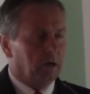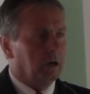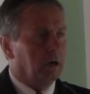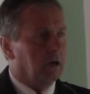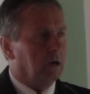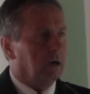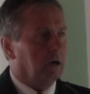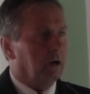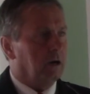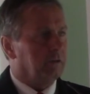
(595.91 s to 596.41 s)

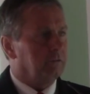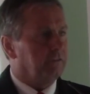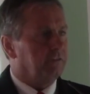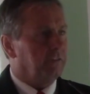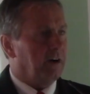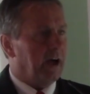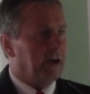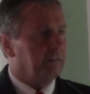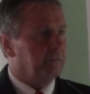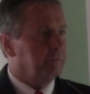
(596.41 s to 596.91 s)
of
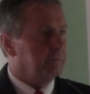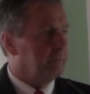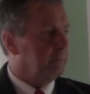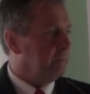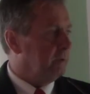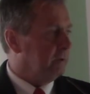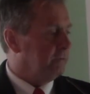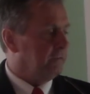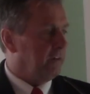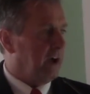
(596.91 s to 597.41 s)

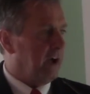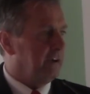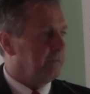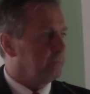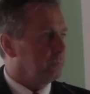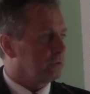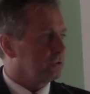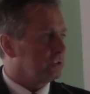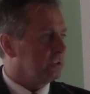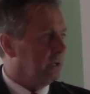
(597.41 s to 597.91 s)

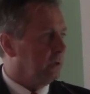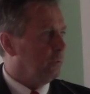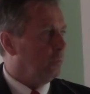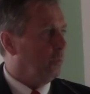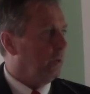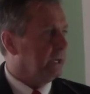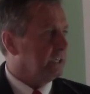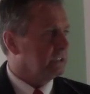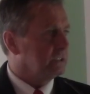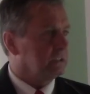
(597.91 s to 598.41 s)
5%
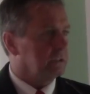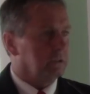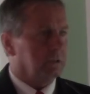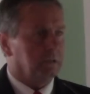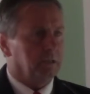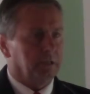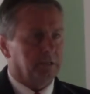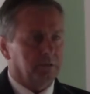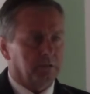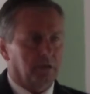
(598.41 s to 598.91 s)
waste
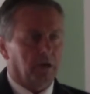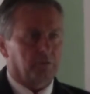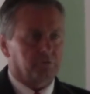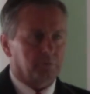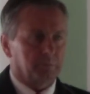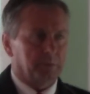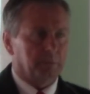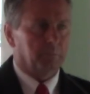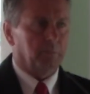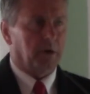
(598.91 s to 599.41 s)
in
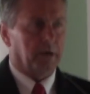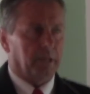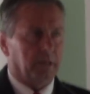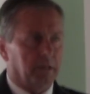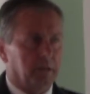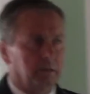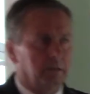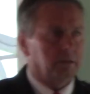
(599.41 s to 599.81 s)
government money.